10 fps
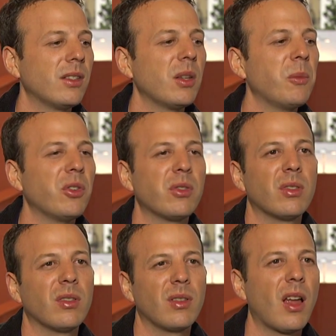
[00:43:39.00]
similar
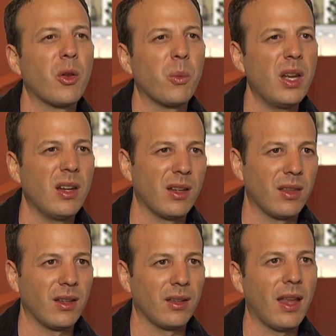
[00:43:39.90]
to Halloween, I
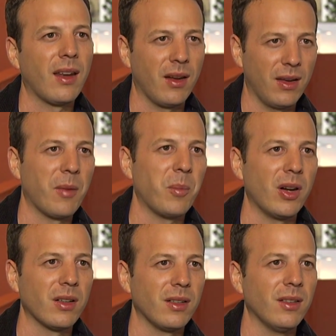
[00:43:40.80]
think, that
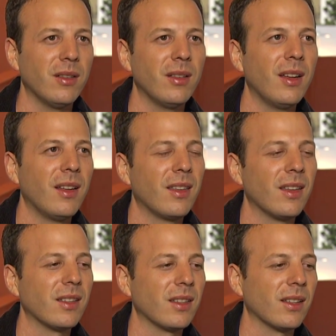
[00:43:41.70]
part, you know,
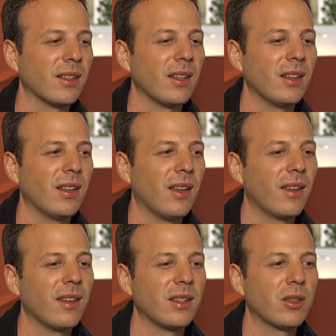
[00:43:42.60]

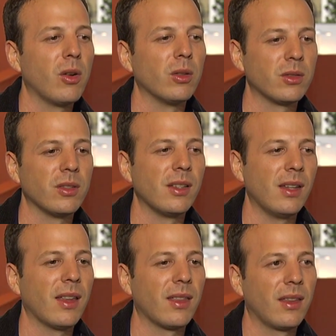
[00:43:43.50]
this cult to the
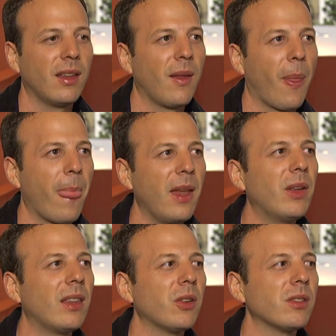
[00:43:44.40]
death.
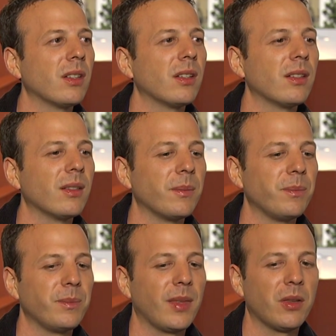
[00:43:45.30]
Even there's a
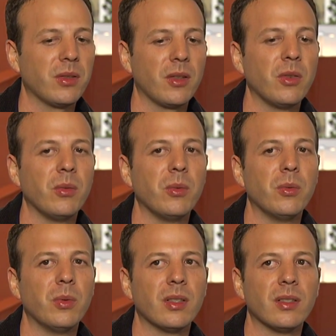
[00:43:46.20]

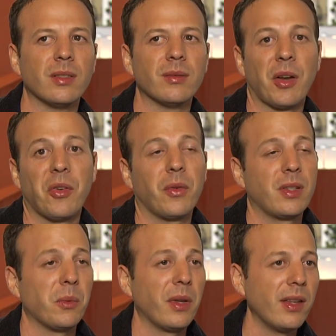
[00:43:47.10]
new, I don't know if
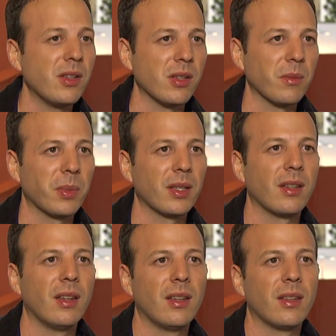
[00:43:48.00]
it's a religion, but
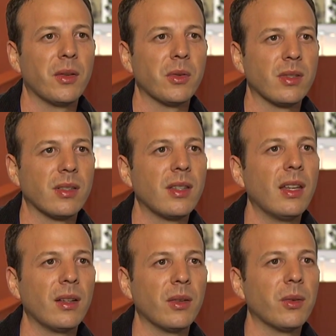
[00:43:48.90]
there's this
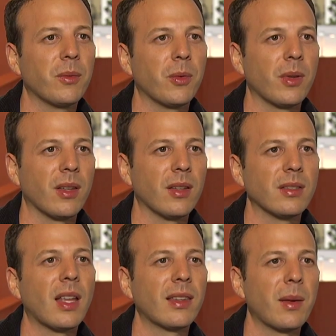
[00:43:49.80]
thing, you know, for the
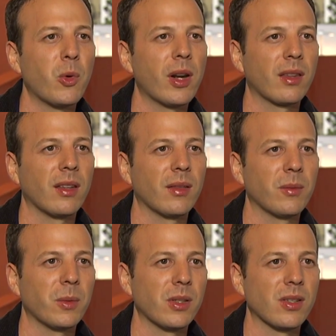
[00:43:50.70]
Santa Muerte,
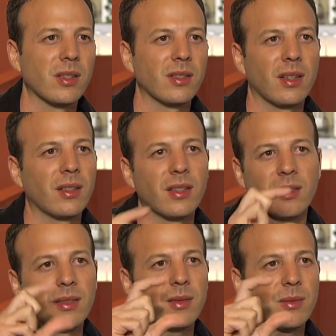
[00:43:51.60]
which is like
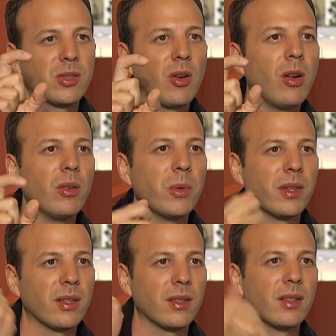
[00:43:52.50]
this skull
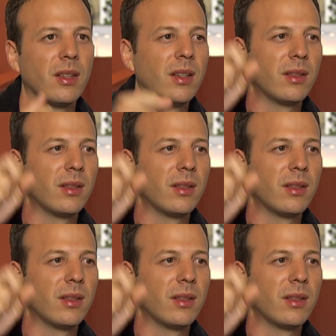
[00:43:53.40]
with a